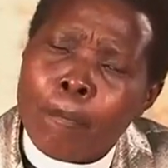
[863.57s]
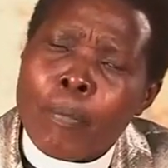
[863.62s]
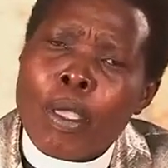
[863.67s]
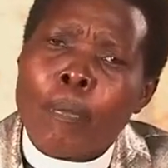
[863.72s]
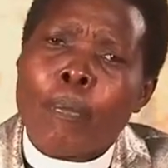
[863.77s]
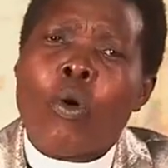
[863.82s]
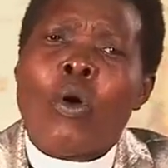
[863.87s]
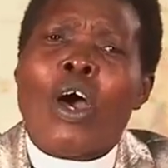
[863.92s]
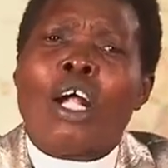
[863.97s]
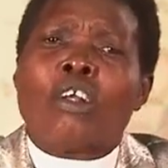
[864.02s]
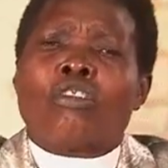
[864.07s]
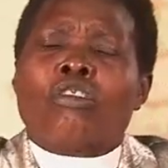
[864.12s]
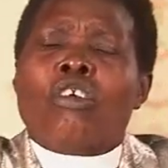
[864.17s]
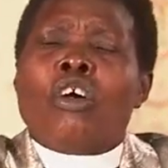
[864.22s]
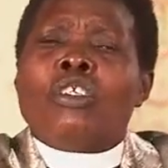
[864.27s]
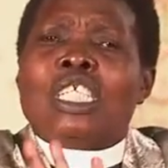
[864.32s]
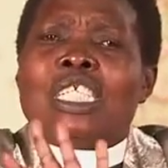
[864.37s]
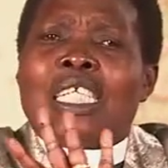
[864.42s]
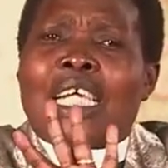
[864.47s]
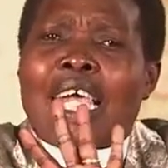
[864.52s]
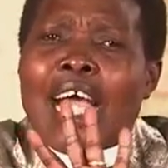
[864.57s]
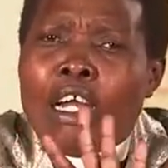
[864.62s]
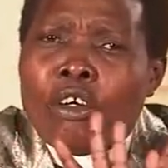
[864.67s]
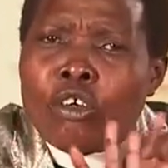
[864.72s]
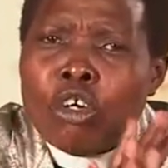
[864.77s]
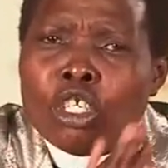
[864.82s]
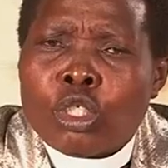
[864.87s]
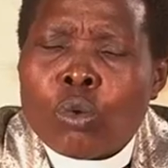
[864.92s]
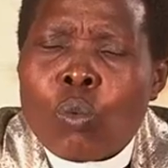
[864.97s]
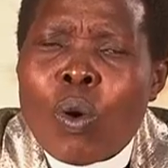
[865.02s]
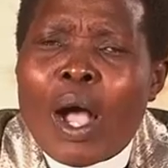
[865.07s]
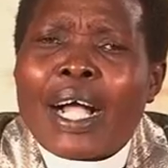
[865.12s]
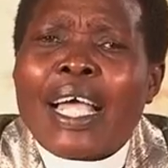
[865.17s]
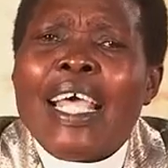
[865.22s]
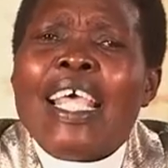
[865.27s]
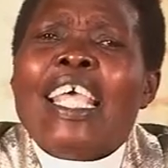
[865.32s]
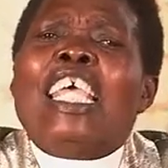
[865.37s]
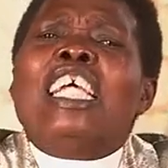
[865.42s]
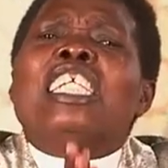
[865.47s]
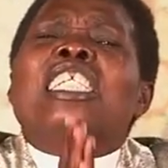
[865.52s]
People who had thought it cannot work,
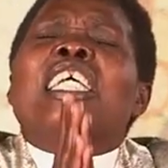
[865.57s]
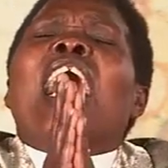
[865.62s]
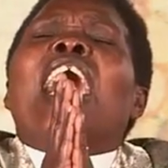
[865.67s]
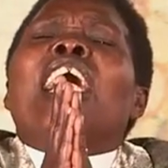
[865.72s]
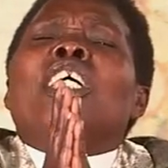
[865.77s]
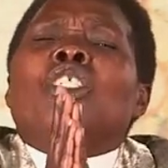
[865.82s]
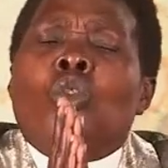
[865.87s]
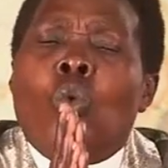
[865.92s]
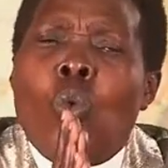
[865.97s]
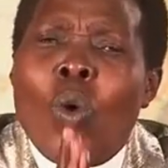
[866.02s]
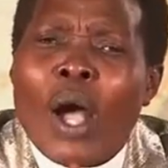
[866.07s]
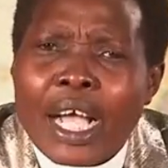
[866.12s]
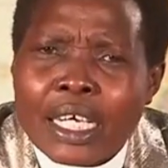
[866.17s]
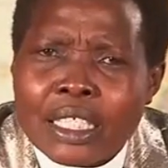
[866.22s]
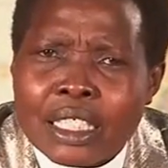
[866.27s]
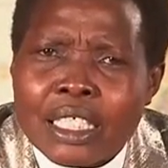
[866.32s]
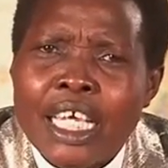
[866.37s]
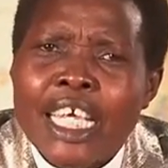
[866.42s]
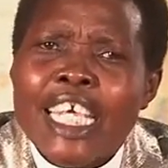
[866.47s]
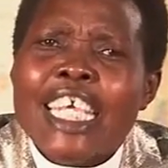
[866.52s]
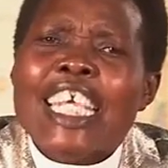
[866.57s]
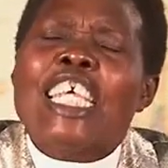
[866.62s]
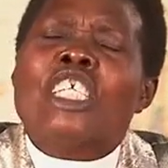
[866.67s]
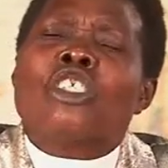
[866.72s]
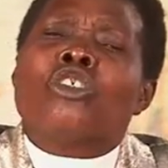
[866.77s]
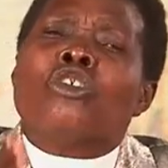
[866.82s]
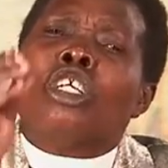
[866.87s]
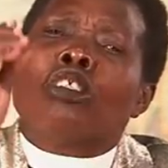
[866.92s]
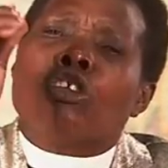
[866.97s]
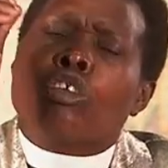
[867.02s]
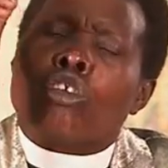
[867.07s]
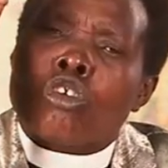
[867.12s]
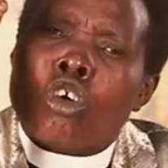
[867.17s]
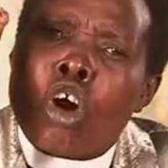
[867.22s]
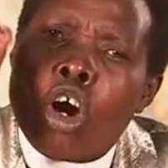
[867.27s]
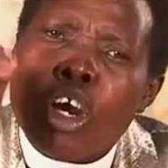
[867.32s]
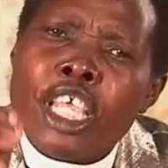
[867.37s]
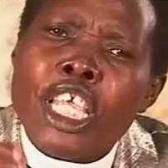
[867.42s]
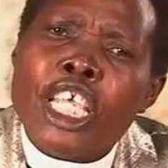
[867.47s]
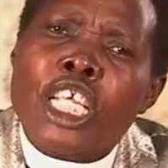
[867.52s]
it has worked. He is not
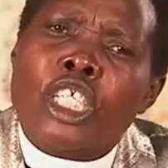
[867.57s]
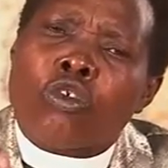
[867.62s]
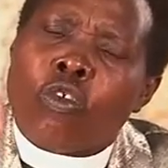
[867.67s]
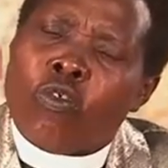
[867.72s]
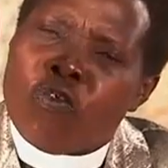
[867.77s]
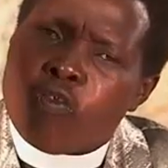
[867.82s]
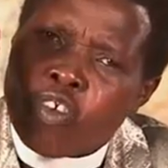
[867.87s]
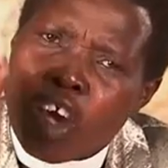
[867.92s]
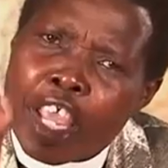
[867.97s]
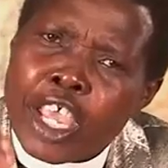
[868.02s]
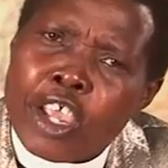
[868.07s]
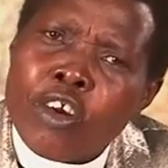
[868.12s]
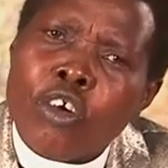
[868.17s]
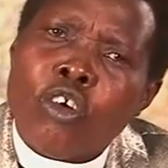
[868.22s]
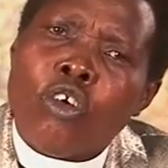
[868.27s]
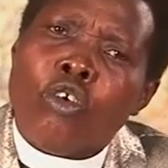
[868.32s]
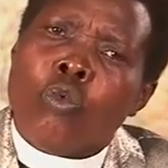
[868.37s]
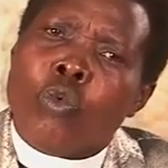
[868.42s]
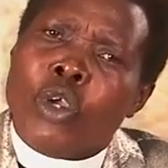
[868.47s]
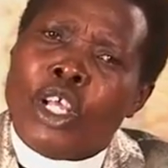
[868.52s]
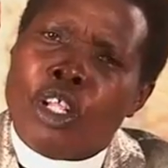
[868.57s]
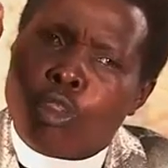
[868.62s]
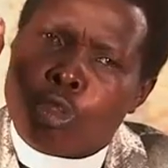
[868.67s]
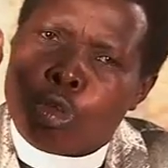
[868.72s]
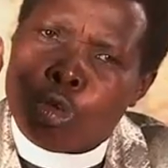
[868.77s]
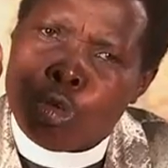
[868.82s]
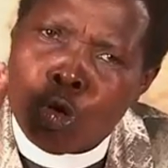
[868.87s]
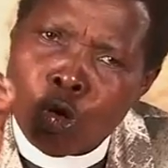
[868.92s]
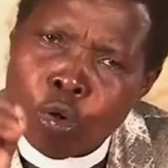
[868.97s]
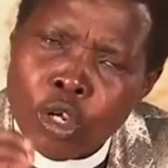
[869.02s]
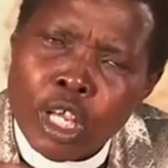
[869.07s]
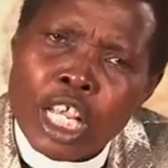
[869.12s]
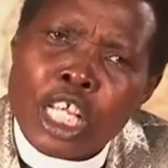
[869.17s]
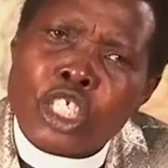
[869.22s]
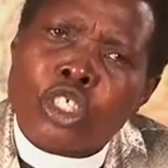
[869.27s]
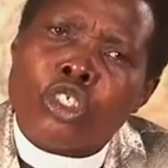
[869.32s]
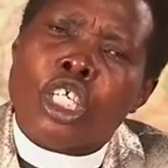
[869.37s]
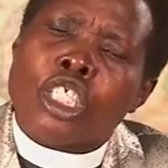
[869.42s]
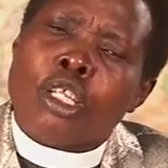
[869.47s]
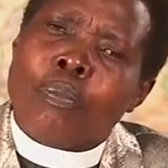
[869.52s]
going to fail with you.
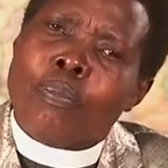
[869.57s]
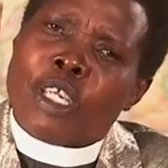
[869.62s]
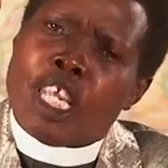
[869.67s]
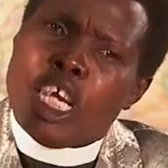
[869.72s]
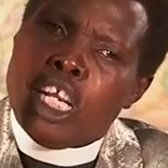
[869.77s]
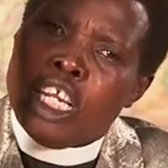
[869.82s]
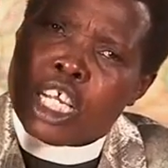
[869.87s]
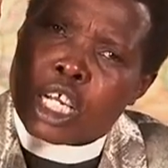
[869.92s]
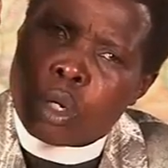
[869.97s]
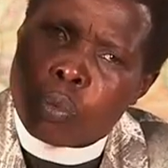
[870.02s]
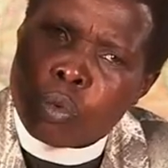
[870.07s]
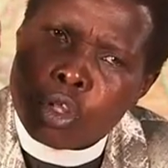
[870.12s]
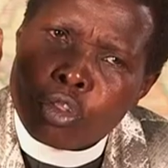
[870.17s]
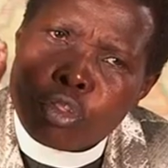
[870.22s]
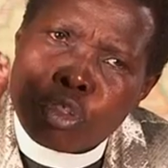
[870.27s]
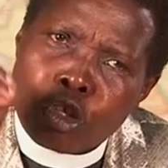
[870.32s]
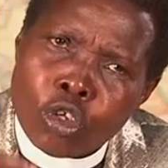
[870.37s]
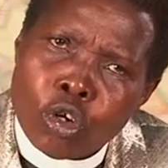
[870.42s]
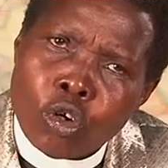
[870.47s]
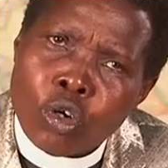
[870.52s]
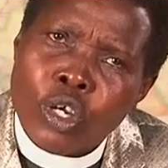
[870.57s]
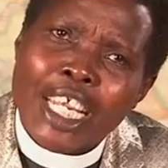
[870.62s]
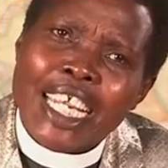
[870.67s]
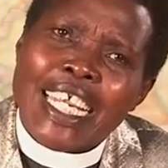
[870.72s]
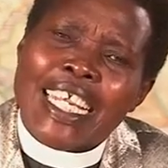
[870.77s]
He's not beginning with you.